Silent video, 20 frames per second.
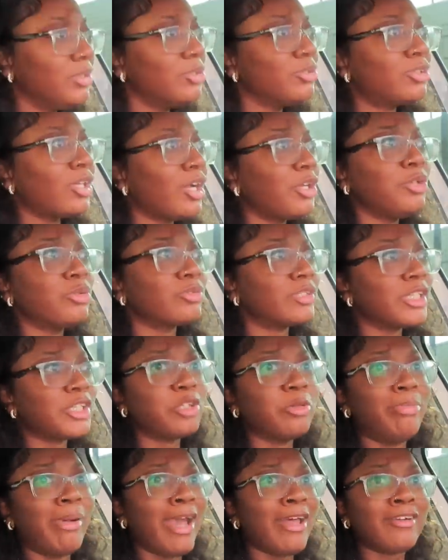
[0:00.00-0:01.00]
you think
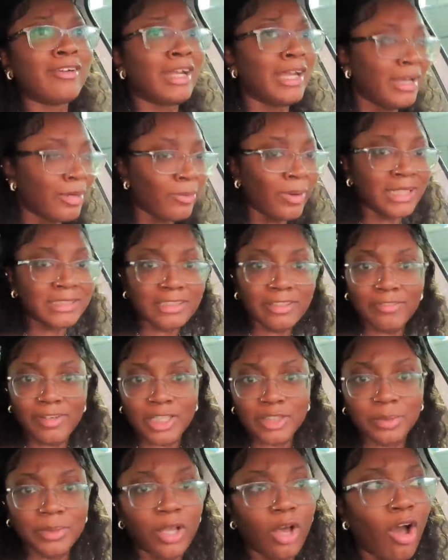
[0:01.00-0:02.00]
you better than the rest of
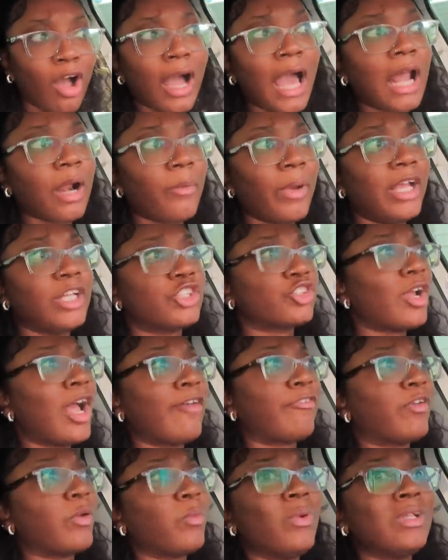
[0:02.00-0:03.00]
us? We all gotta wait in
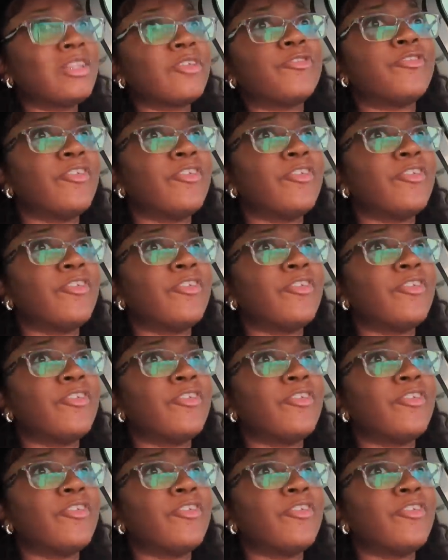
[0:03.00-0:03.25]
traffic. What the